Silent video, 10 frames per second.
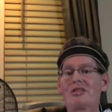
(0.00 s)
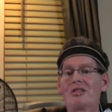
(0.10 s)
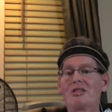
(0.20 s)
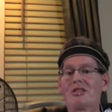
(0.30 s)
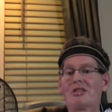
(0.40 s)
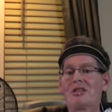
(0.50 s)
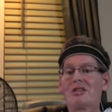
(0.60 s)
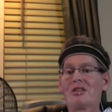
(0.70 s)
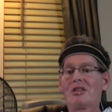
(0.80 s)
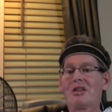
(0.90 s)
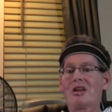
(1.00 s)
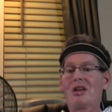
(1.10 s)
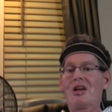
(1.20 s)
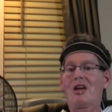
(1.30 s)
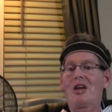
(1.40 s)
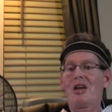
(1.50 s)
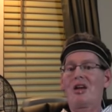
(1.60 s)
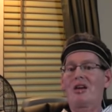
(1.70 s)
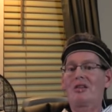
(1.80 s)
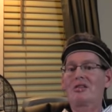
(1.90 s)
has these you
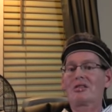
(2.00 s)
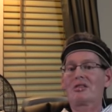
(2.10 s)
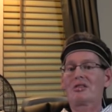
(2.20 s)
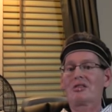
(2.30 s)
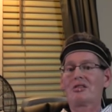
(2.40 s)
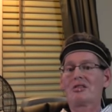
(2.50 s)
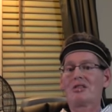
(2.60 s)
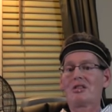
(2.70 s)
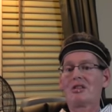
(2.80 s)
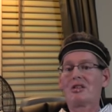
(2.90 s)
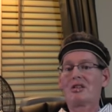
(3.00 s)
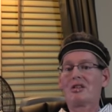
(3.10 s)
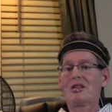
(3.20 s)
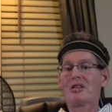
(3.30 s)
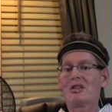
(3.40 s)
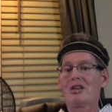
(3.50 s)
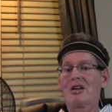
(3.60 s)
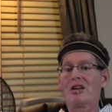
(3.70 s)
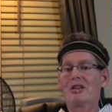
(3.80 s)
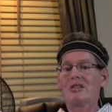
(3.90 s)
know ties to
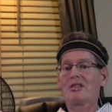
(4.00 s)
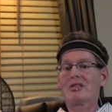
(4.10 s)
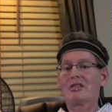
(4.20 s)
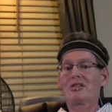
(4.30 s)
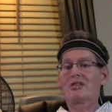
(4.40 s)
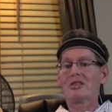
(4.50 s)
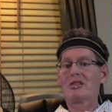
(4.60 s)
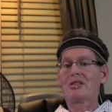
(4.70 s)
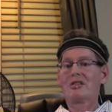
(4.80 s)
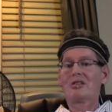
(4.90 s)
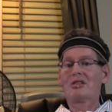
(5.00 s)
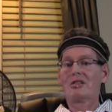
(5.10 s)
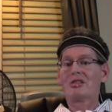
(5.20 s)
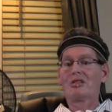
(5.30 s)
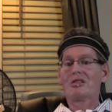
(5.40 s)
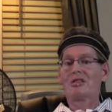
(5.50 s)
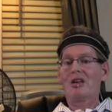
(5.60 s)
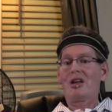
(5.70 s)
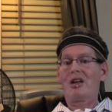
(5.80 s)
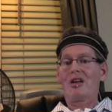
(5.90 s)
family and
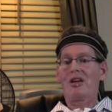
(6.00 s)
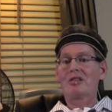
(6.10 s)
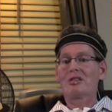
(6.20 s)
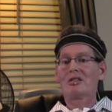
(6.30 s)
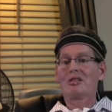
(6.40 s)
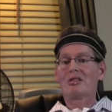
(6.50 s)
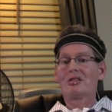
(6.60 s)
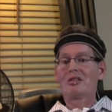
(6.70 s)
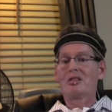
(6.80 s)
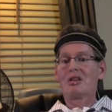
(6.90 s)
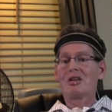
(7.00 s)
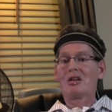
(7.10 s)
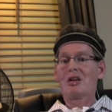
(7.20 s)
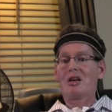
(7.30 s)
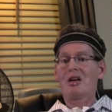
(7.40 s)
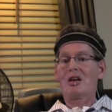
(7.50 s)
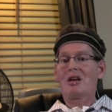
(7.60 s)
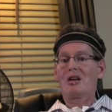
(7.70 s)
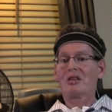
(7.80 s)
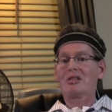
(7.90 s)
and uh, it means a
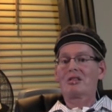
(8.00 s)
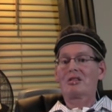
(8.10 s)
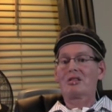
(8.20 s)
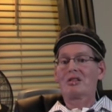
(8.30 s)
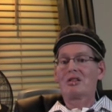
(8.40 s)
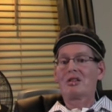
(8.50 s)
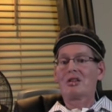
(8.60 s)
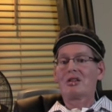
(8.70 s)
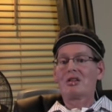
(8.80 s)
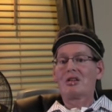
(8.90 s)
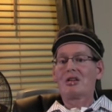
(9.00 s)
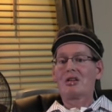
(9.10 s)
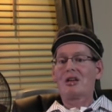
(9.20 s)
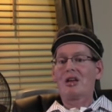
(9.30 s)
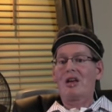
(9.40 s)
lot to